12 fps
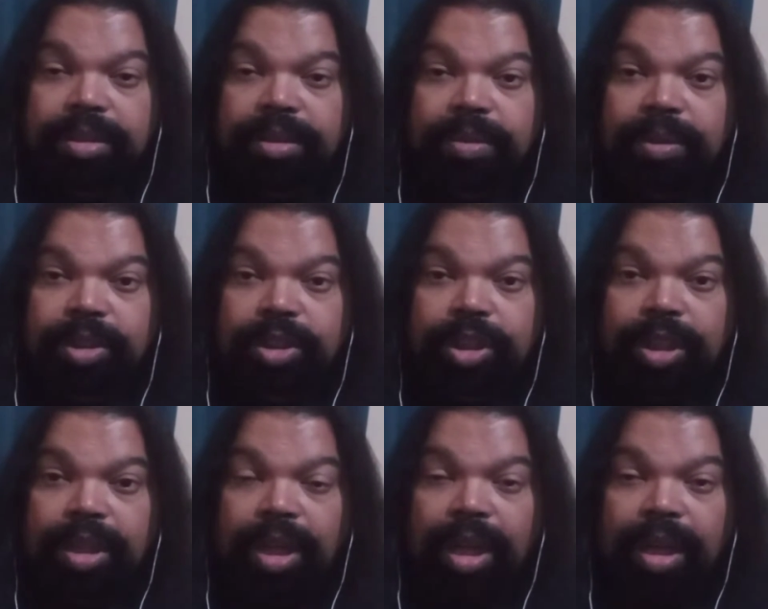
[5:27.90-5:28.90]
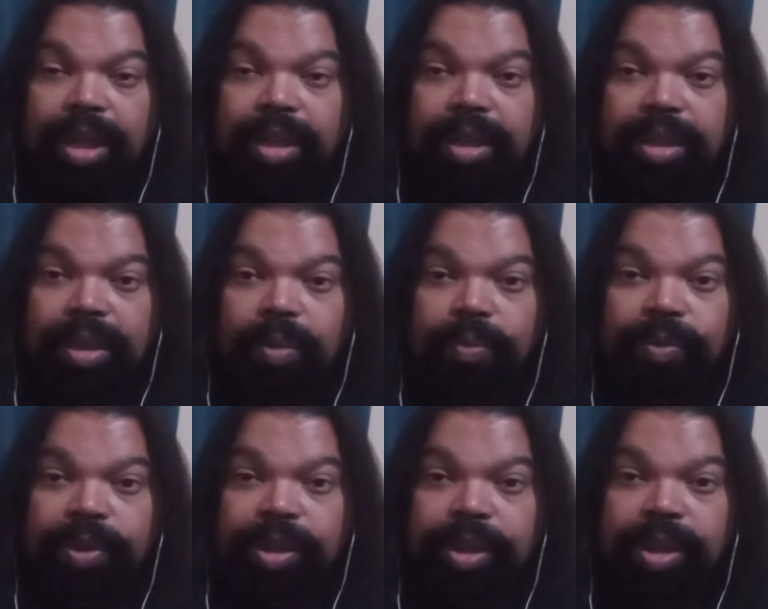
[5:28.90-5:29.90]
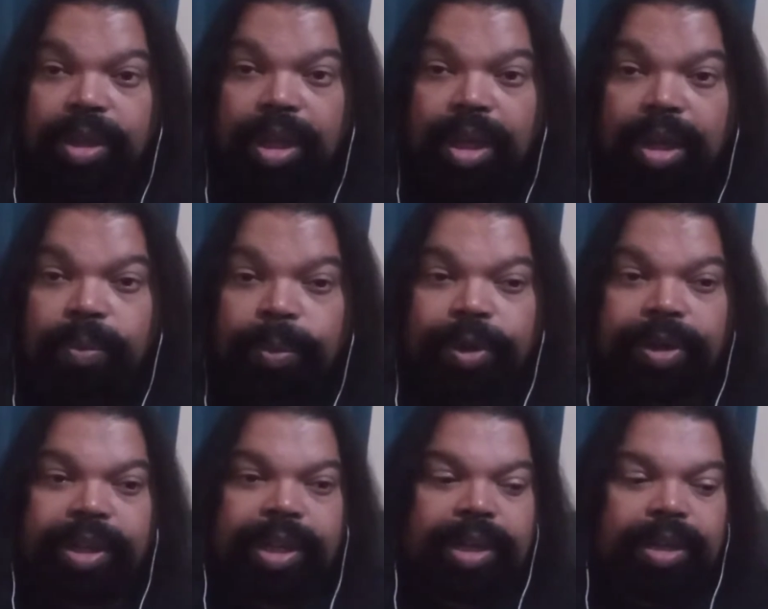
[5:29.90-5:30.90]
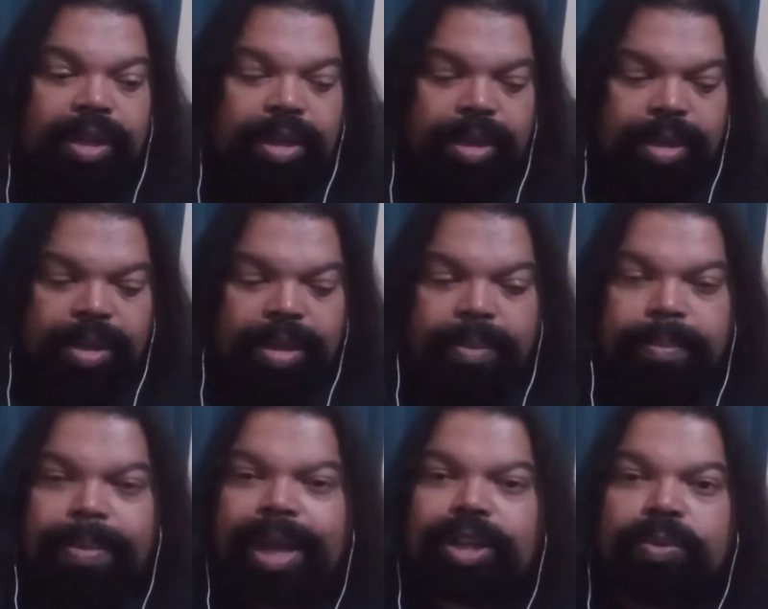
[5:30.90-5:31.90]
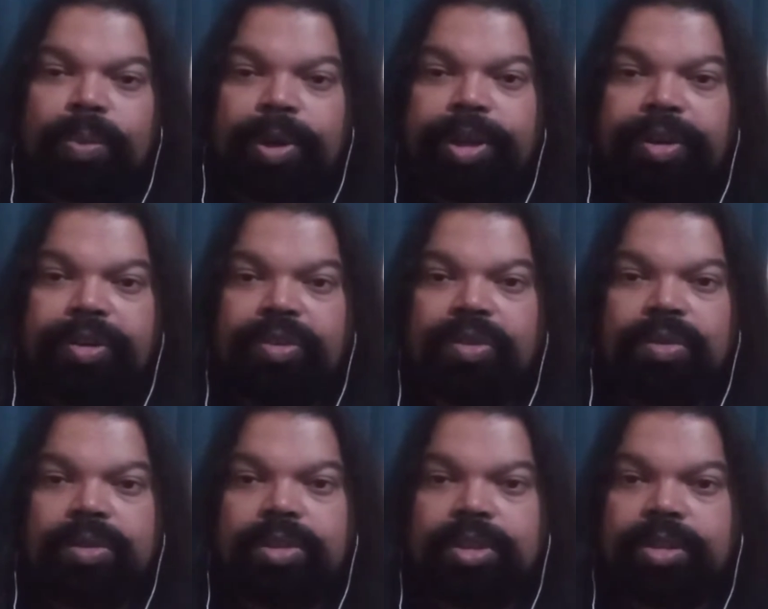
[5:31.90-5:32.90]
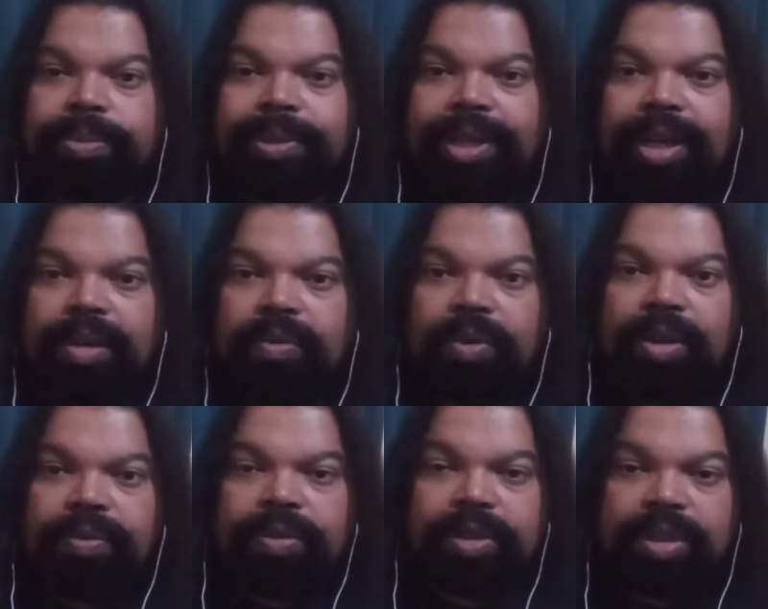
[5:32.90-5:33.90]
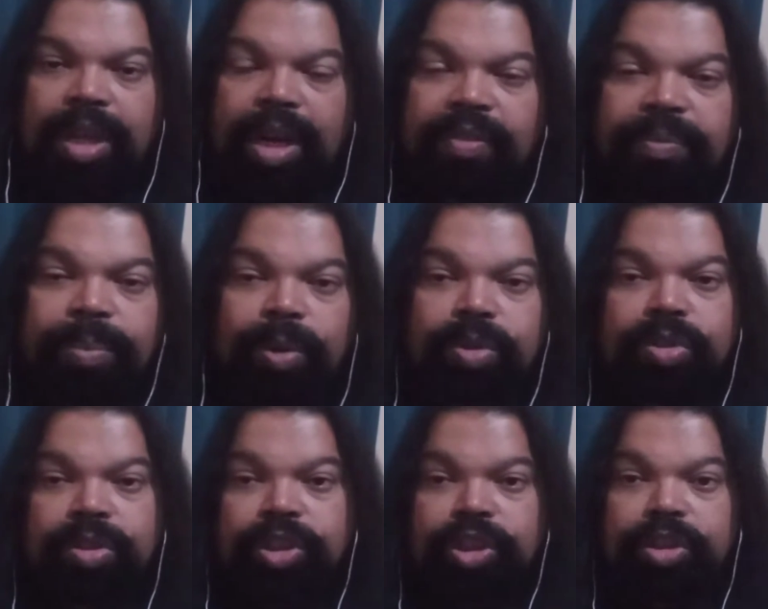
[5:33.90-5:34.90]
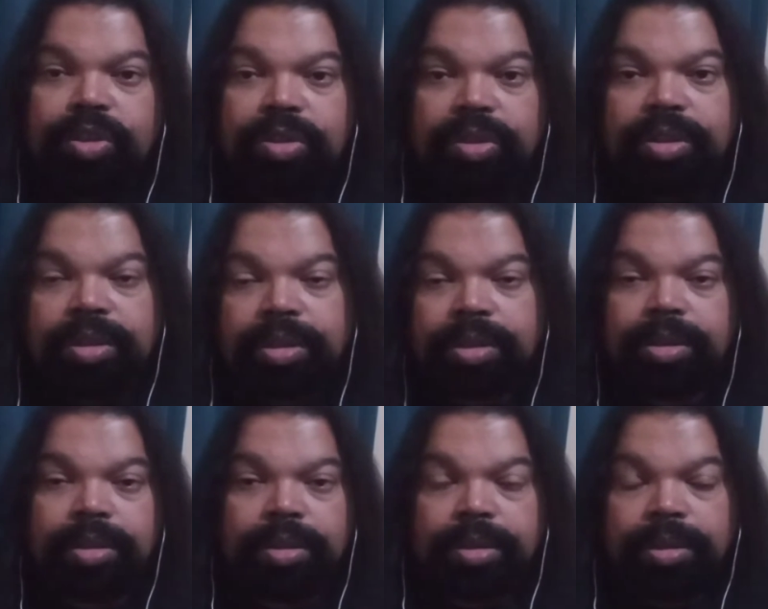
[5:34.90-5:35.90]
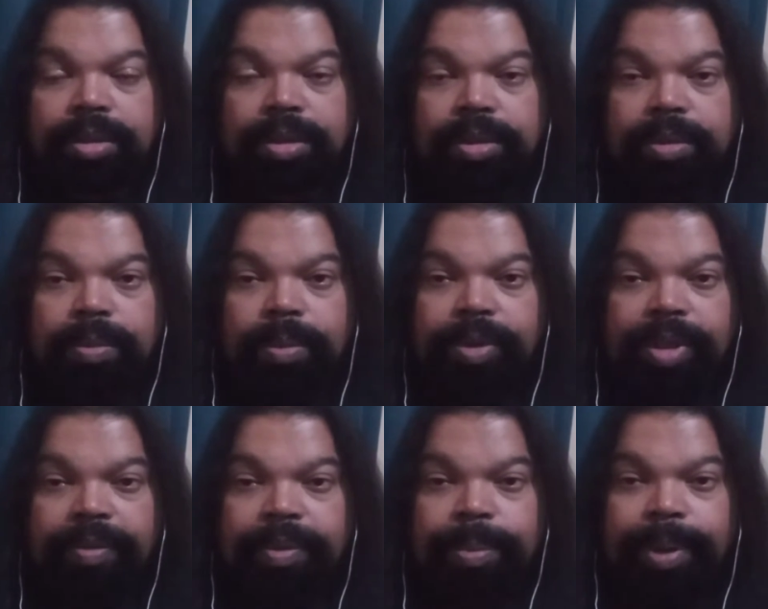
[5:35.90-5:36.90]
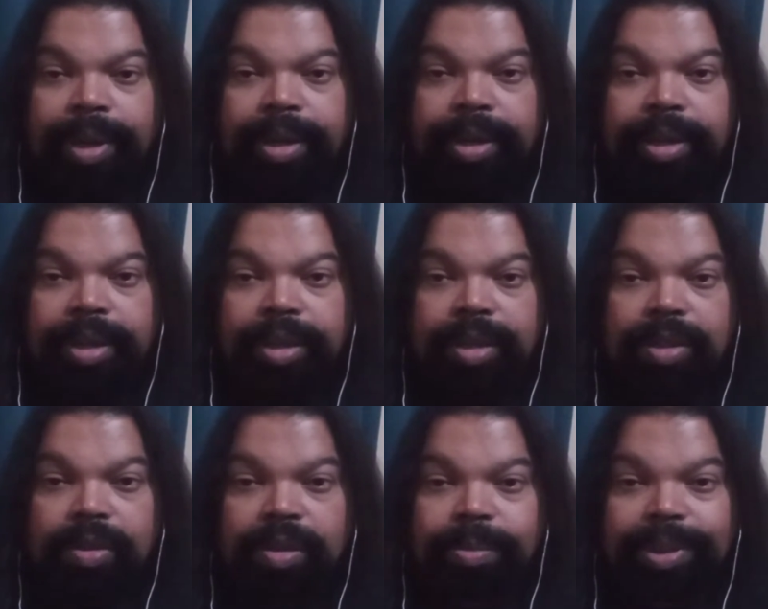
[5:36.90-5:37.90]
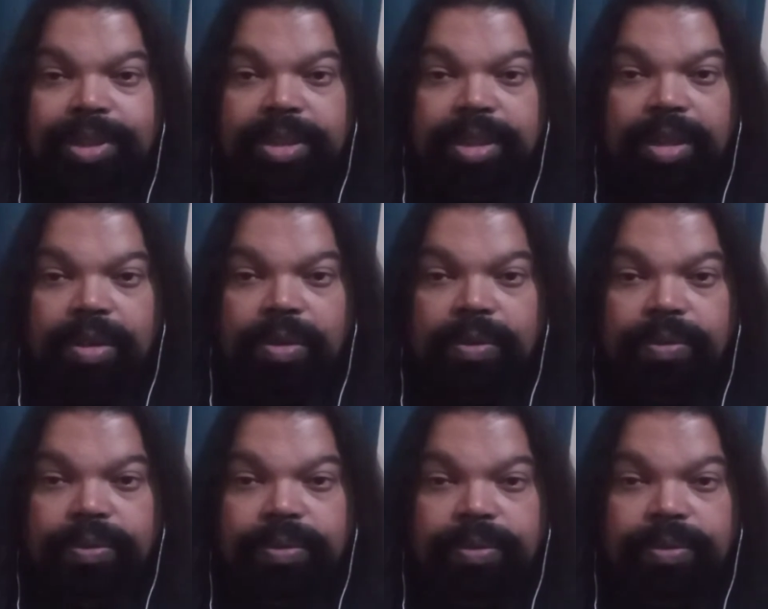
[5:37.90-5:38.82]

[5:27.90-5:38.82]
You know, which hopefully we're going to get back to work here soon. It's just been kind of rough because a lot of personal issues with everybody, including myself.